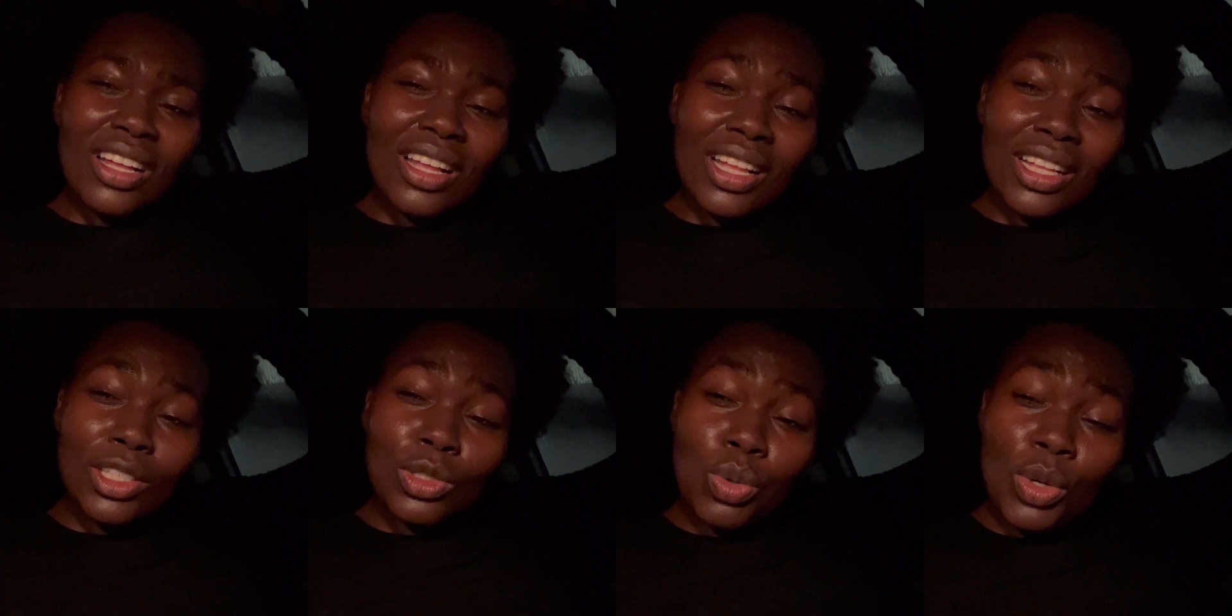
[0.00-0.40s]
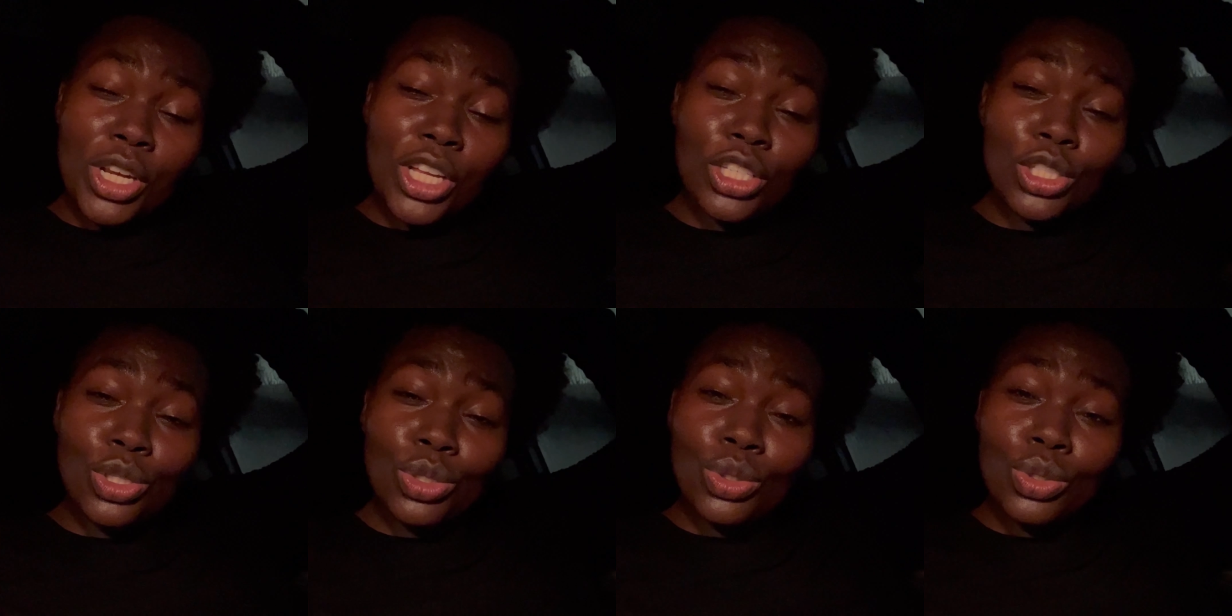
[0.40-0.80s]

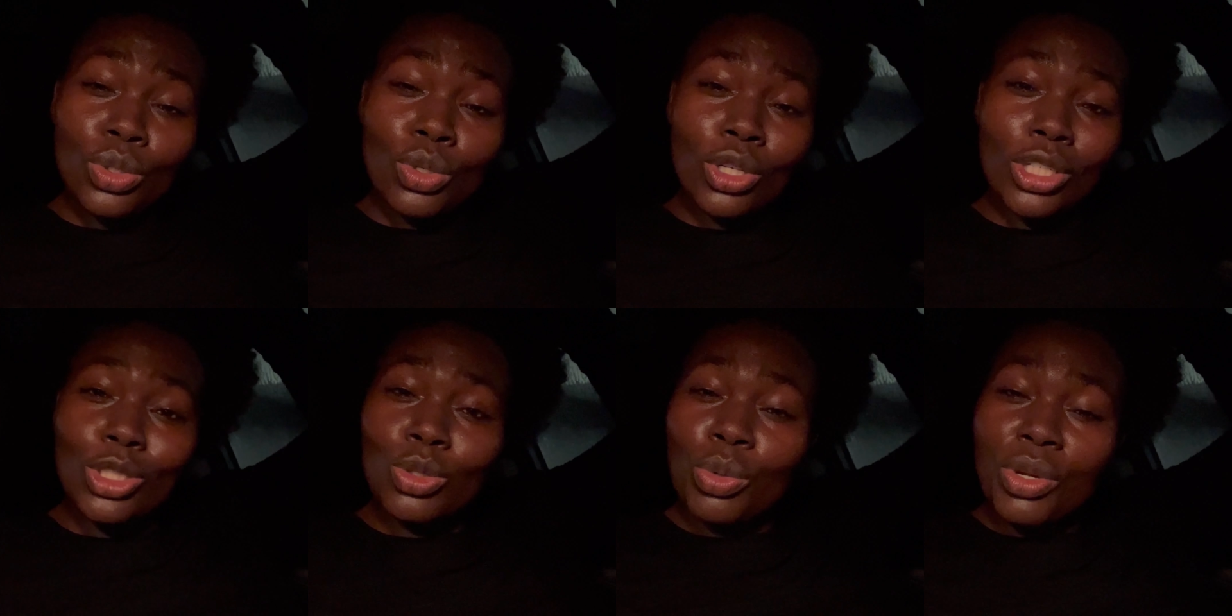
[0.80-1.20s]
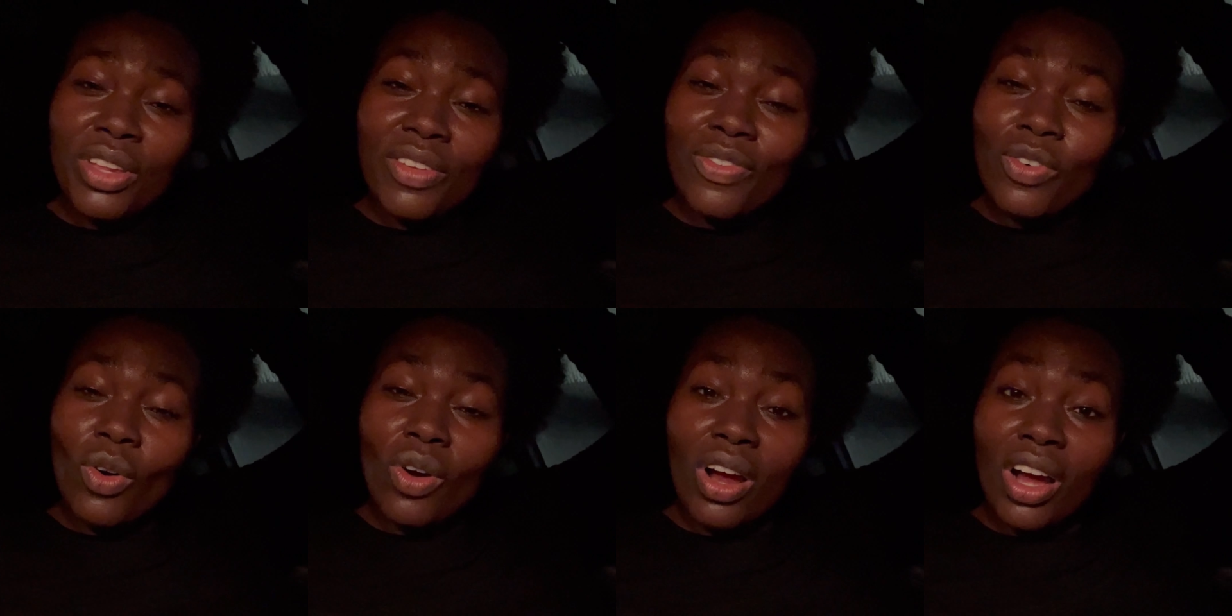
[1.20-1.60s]
twenty-two or
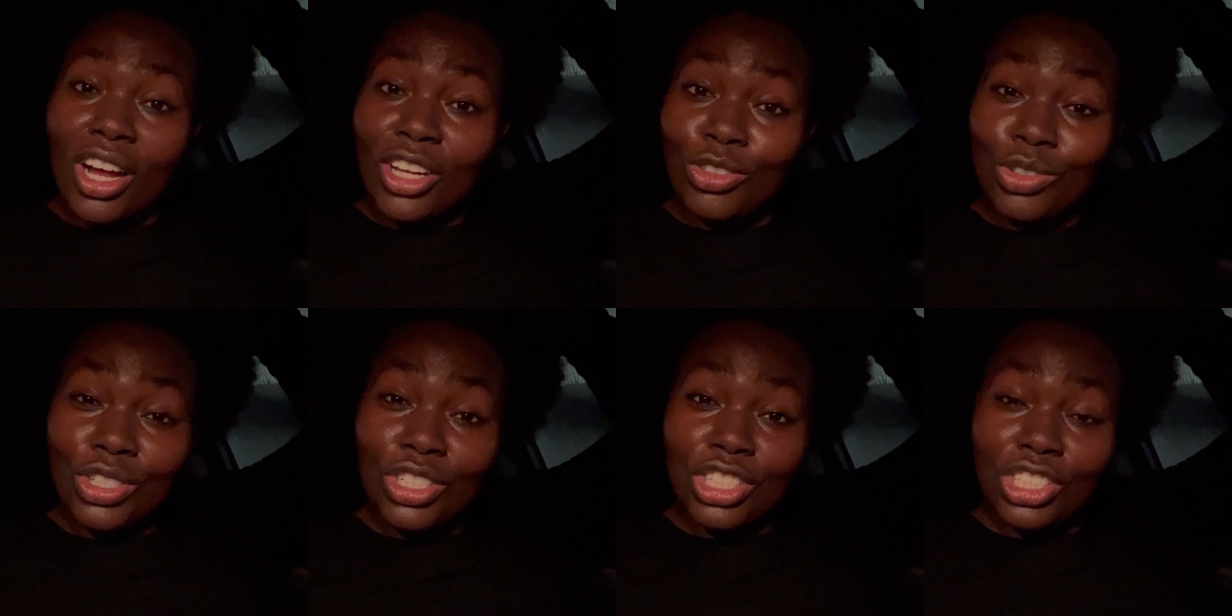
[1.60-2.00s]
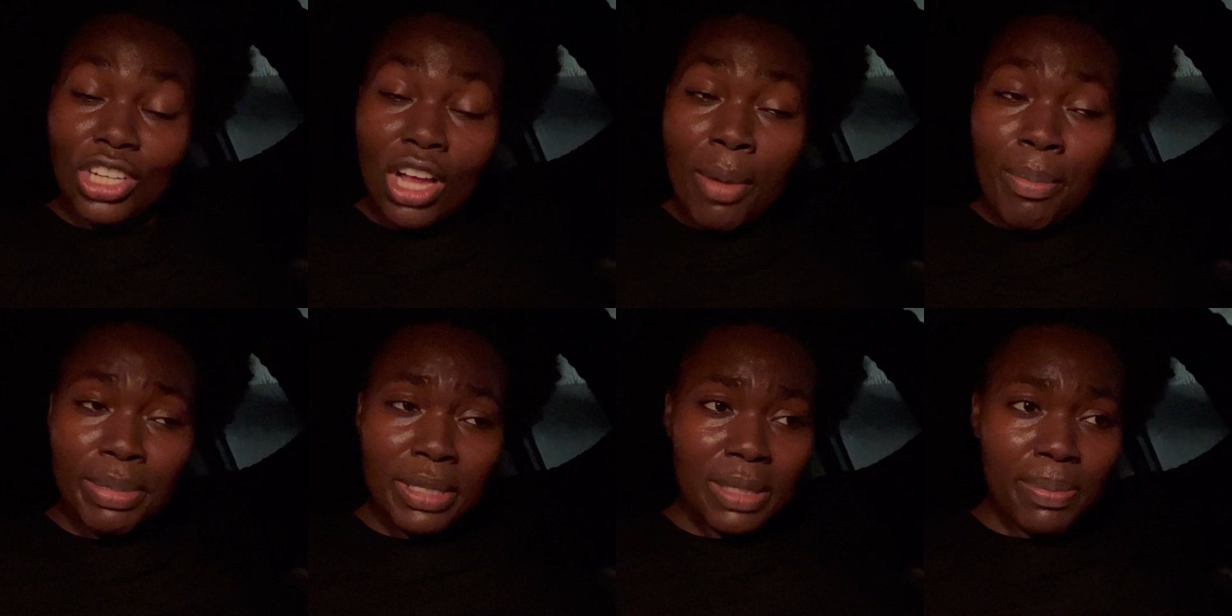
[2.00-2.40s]
twenty-four hundred
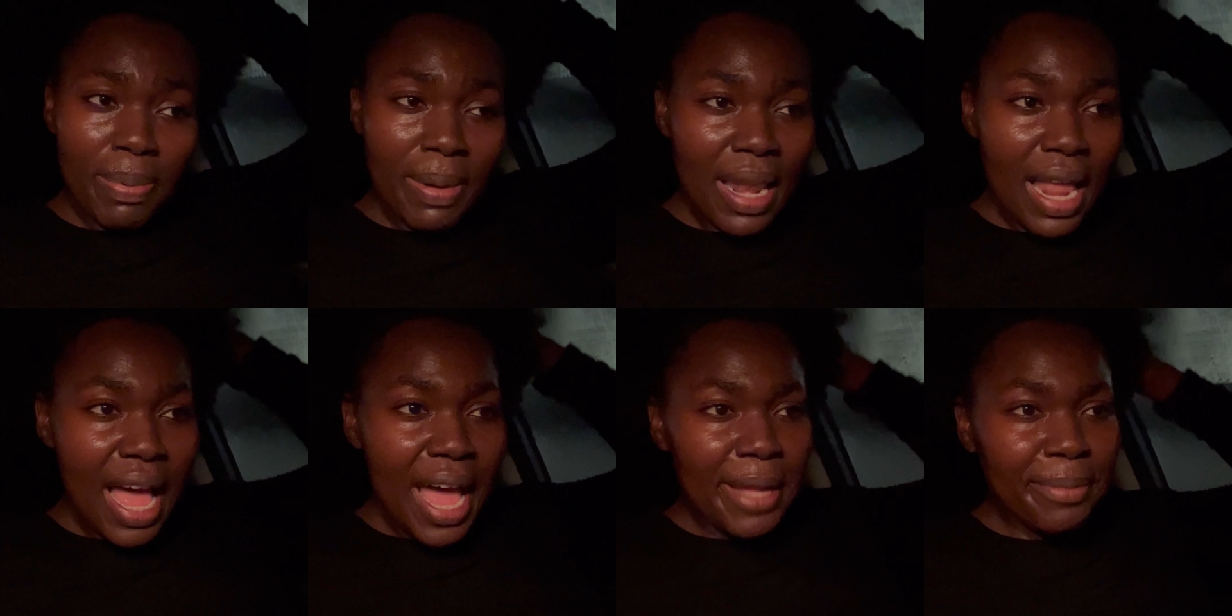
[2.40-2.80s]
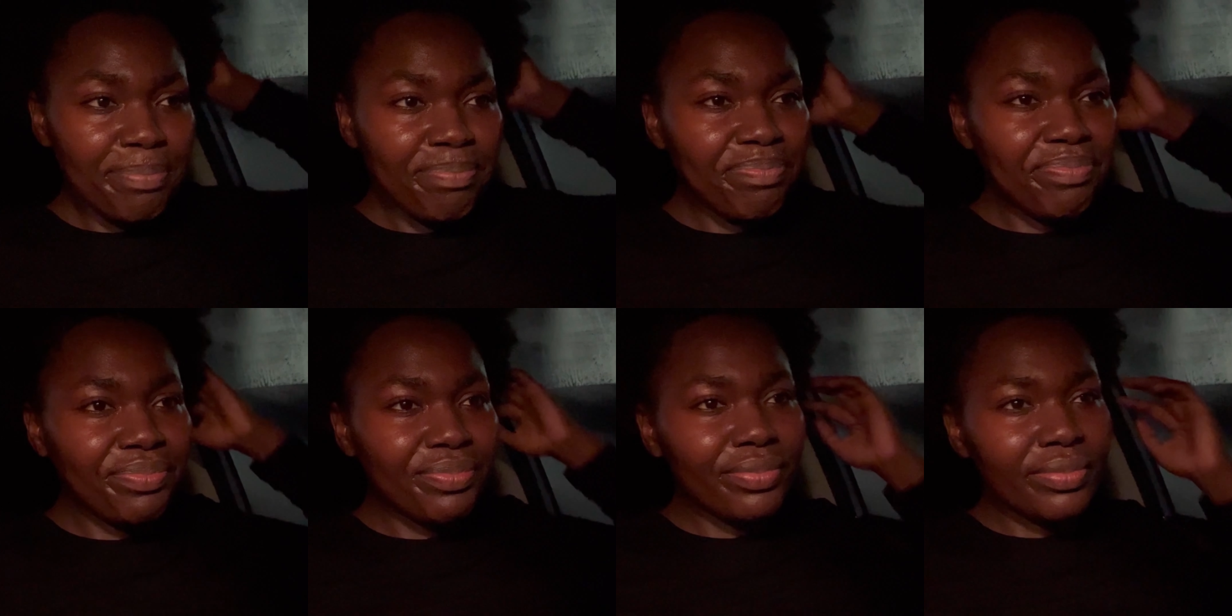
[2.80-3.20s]
jumps planned.